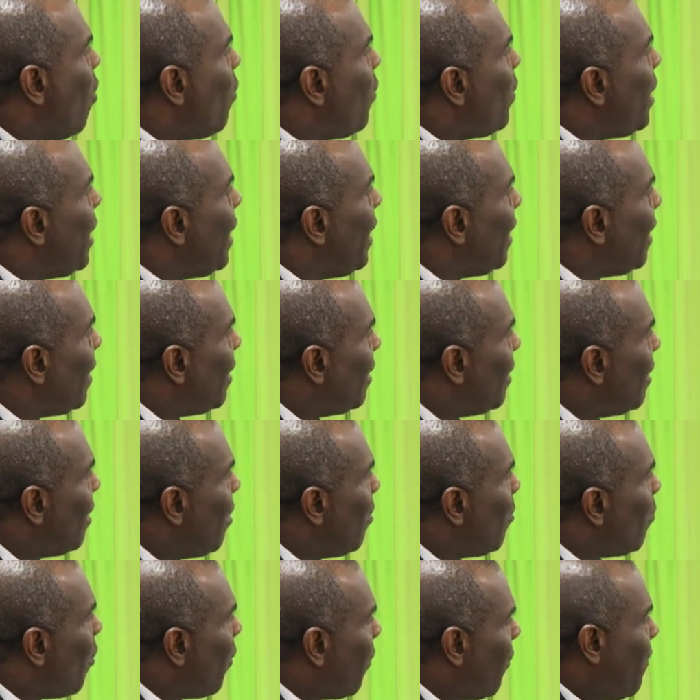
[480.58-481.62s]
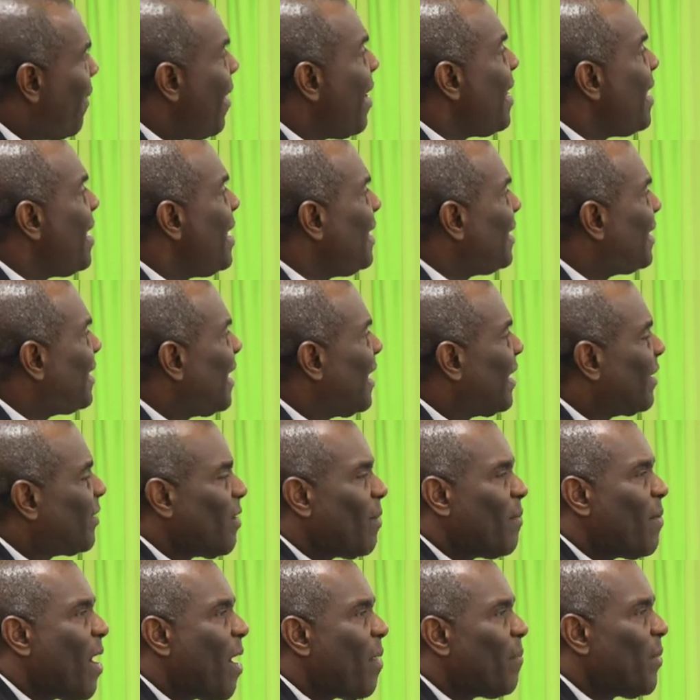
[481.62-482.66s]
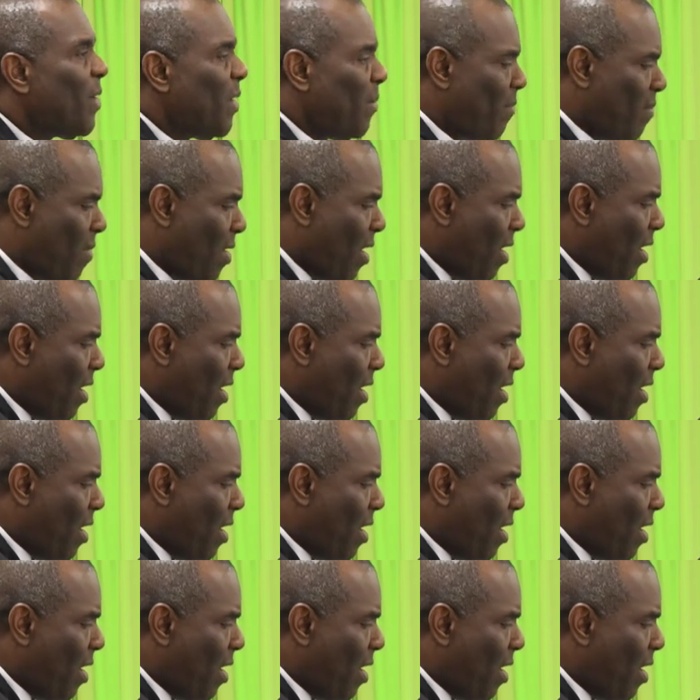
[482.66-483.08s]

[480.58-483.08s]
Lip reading: we prevent these things from happening.